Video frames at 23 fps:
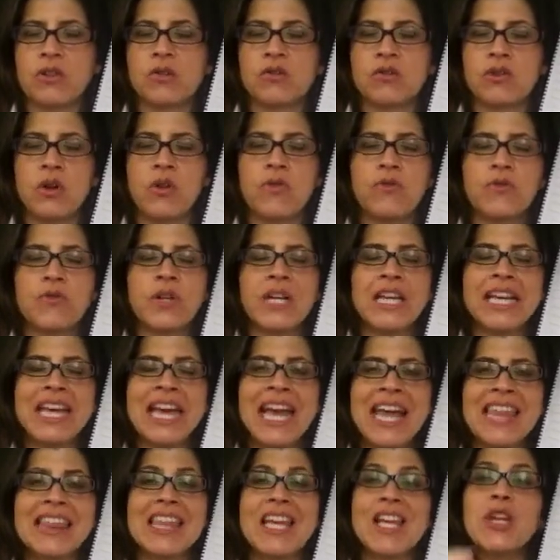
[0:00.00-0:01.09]
So don't
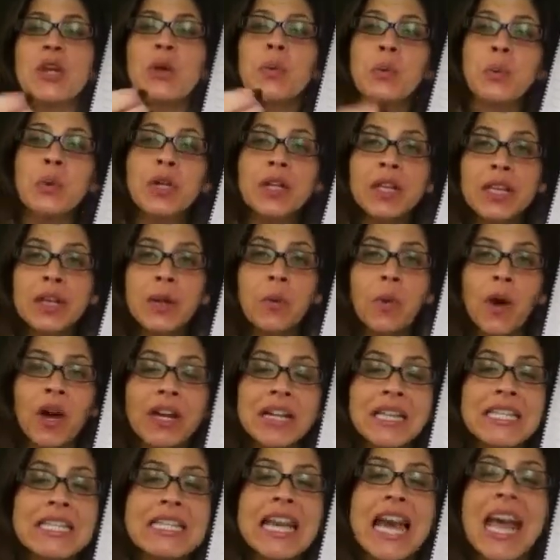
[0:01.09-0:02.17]
forget that you really
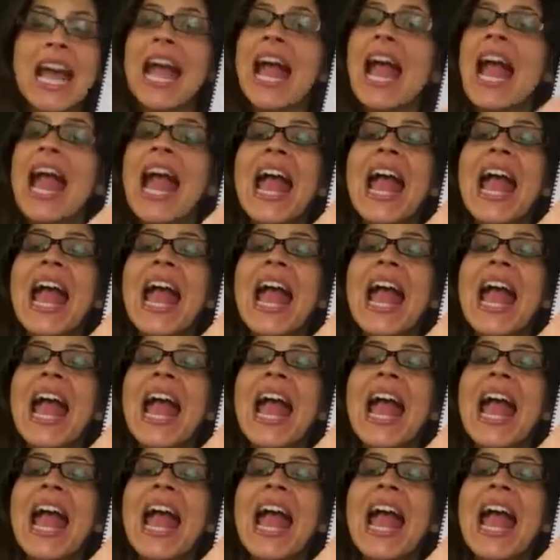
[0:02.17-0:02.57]
want to say